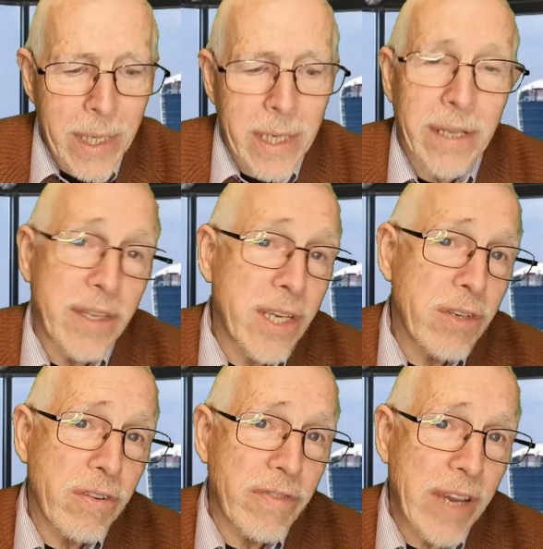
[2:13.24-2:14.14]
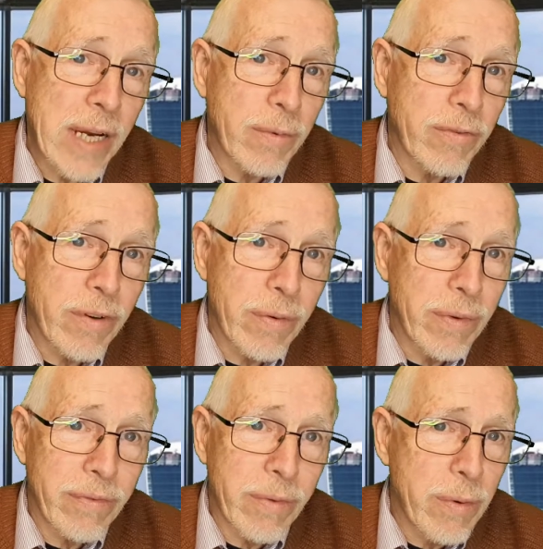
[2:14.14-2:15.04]
Now these are available
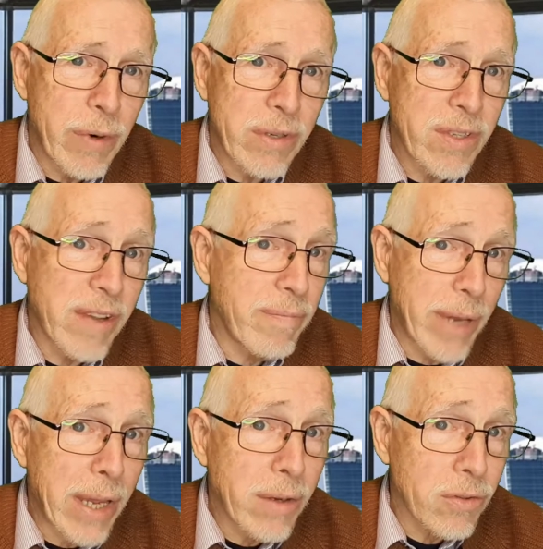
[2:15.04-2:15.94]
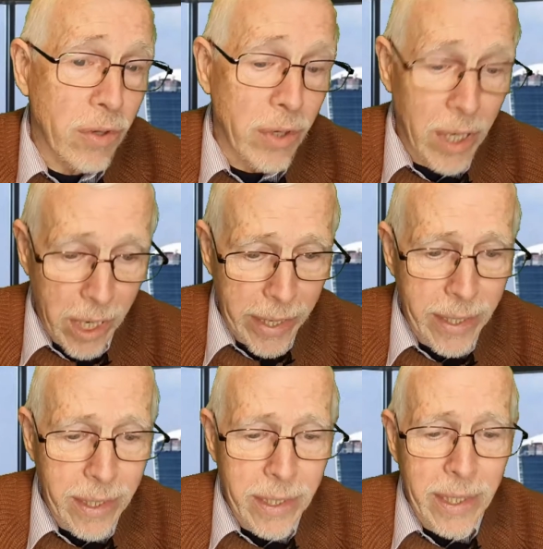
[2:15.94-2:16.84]
from around £7 online,
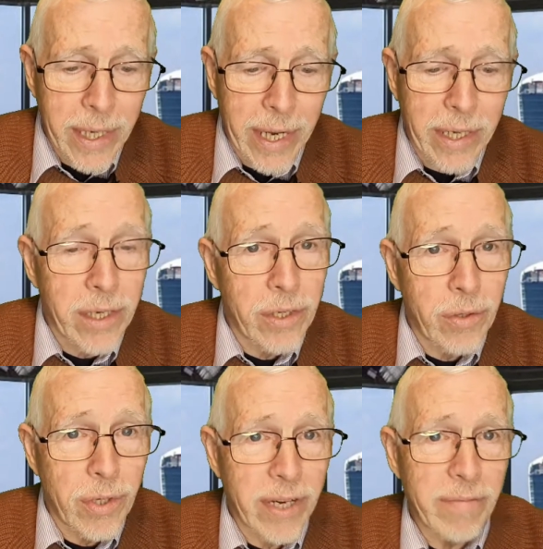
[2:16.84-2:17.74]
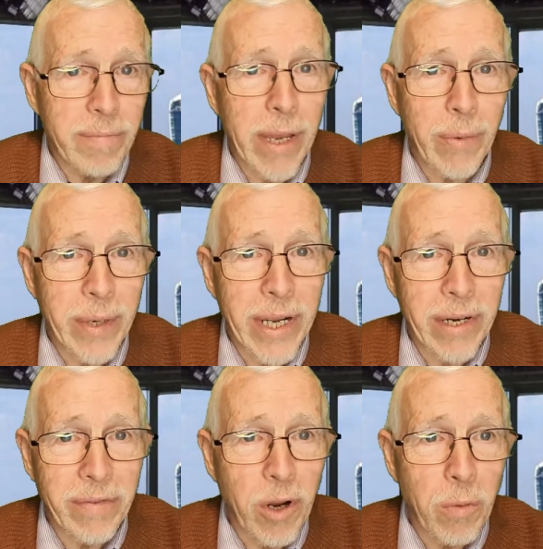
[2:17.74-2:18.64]
and you could even make one out
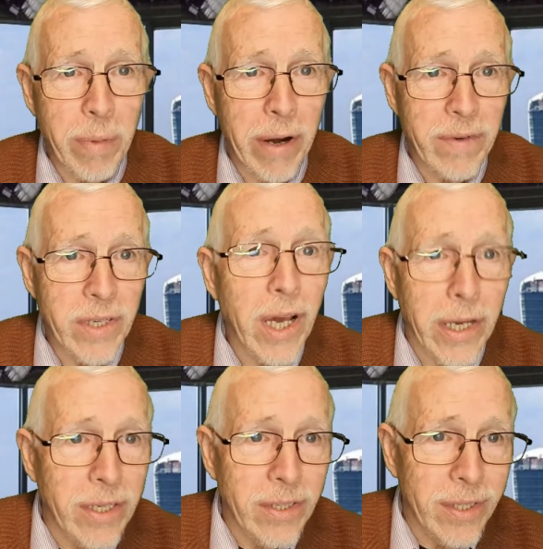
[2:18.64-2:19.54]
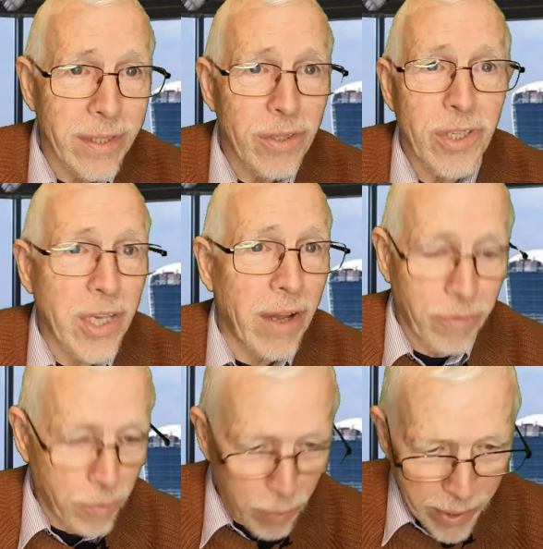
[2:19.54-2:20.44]
of an old pair of tights
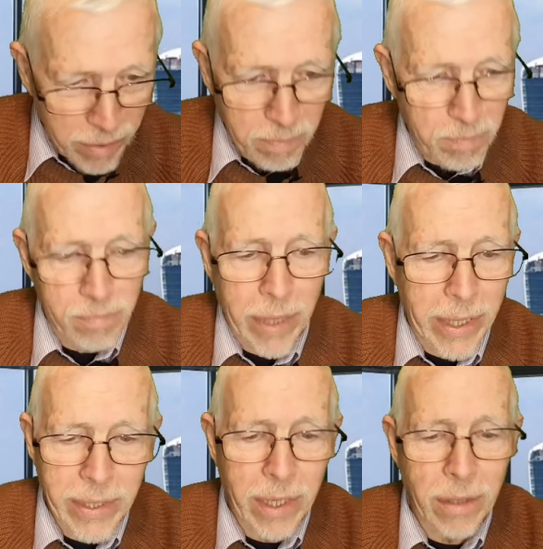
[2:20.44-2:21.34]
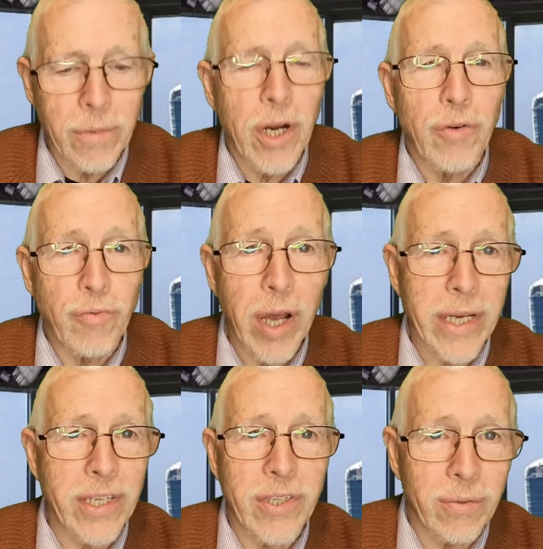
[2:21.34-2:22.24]
stuffed with, I don't know,
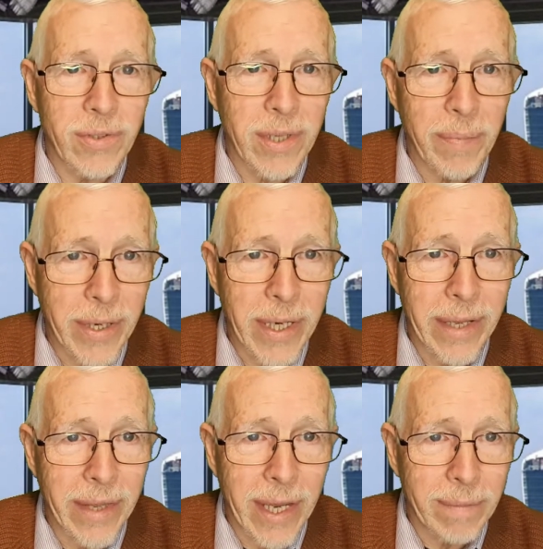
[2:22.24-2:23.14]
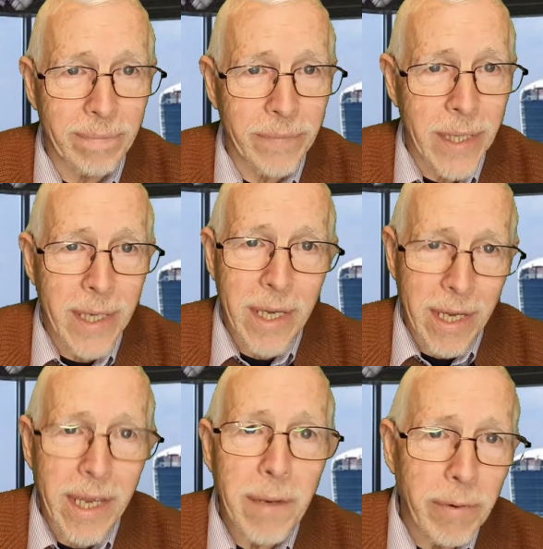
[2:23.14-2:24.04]
rice or something like that.
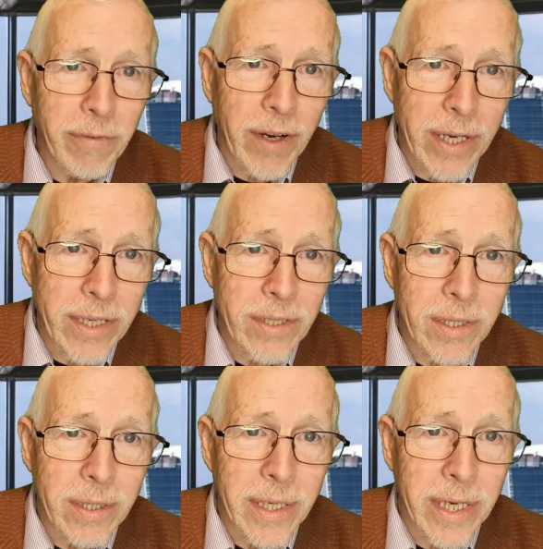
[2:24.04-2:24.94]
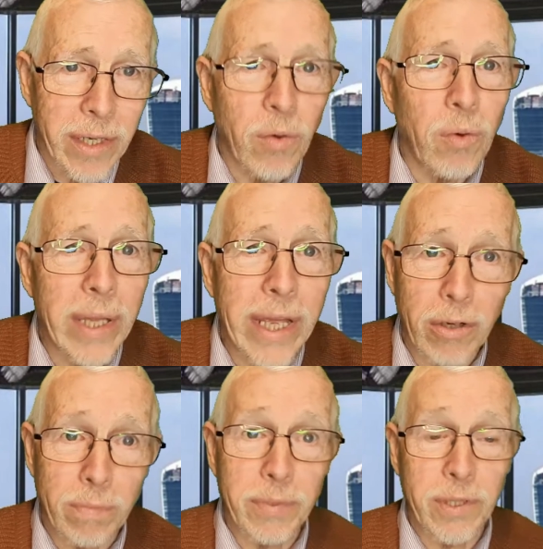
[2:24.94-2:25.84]
Improvise, it all
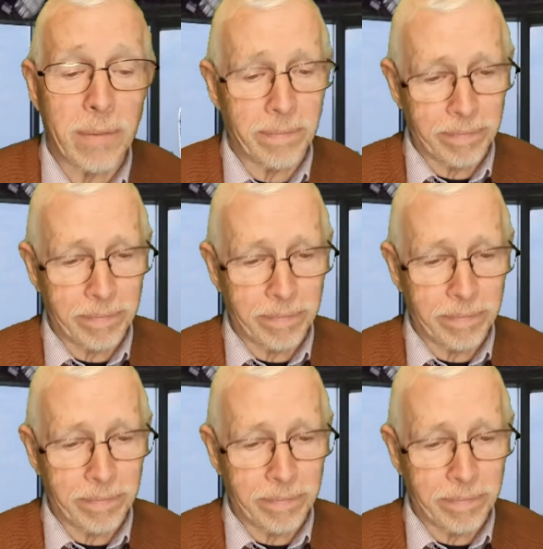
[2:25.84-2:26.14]
helps.